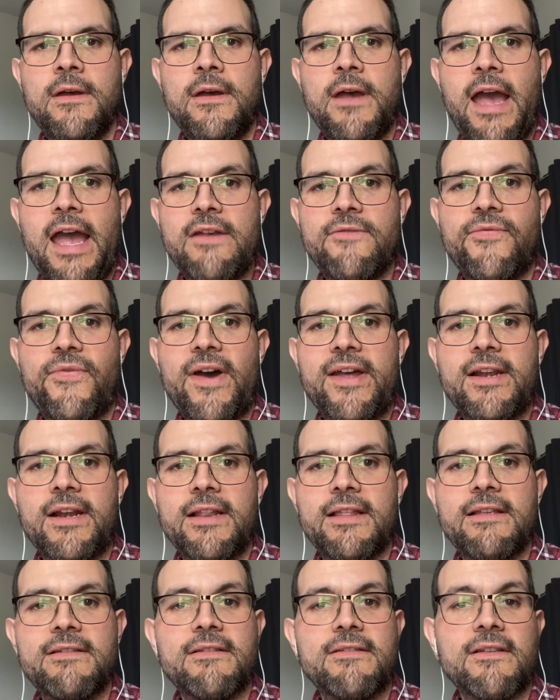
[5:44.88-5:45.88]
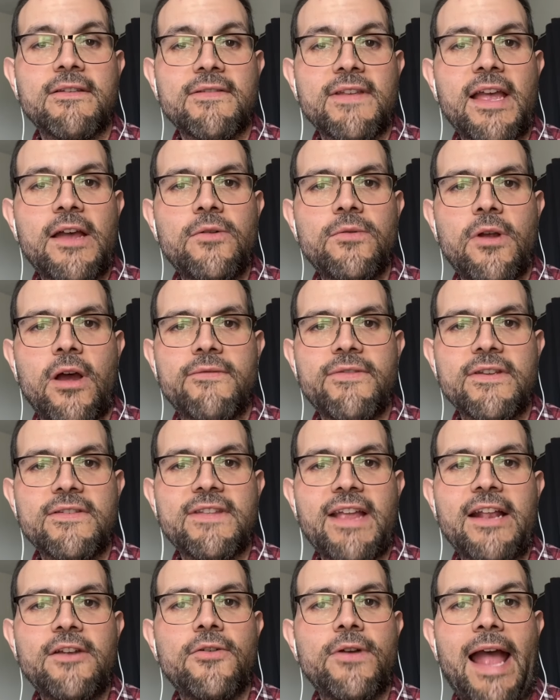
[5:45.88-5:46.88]
And finally, this is the sound of the
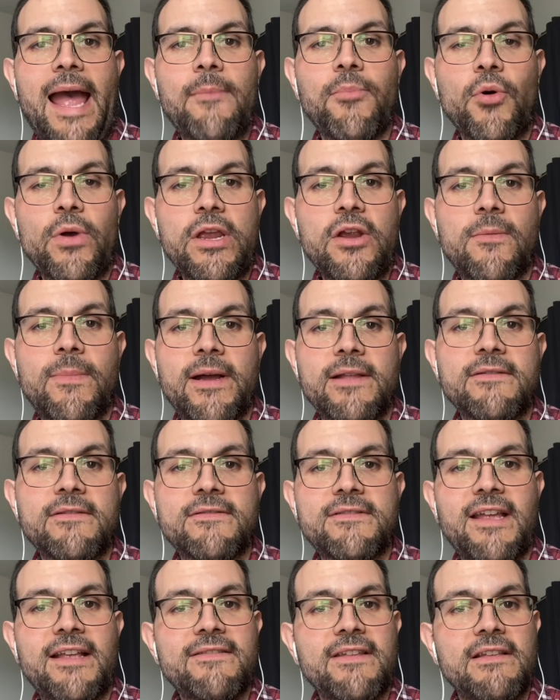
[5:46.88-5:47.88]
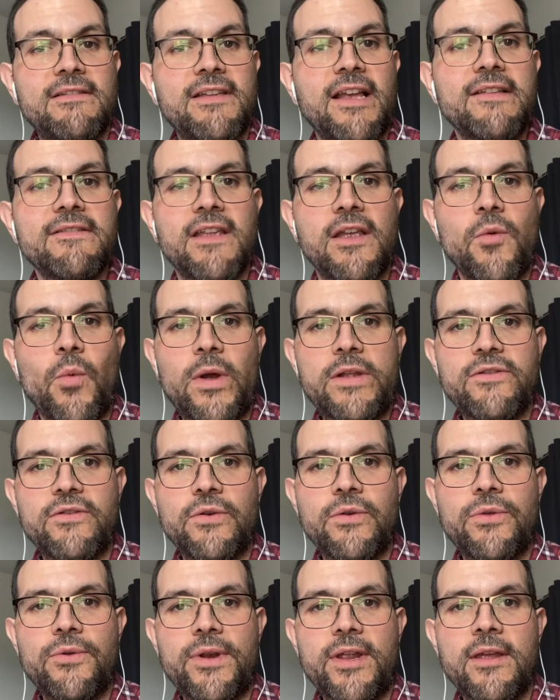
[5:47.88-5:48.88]
standard Apple earbuds. Testing, testing, 1, 2,
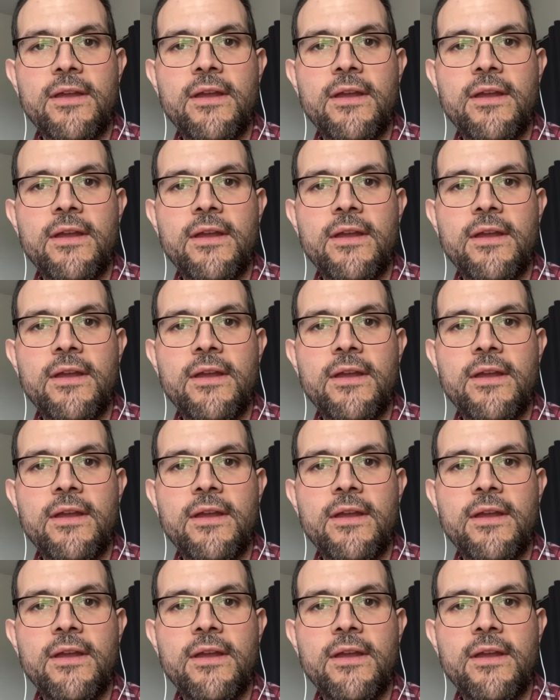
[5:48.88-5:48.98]
3.